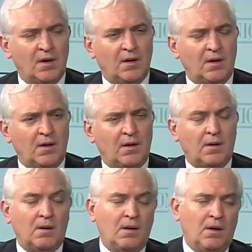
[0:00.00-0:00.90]
effort in
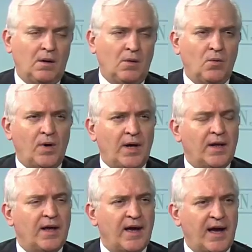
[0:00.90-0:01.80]
Afghanistan?
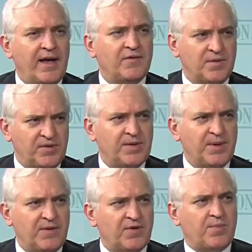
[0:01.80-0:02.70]
Well, I have some
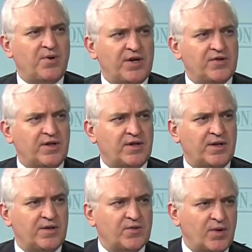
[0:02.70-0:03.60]
sympathy for the president
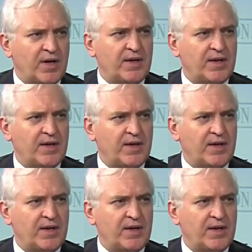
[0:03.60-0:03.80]
on this one.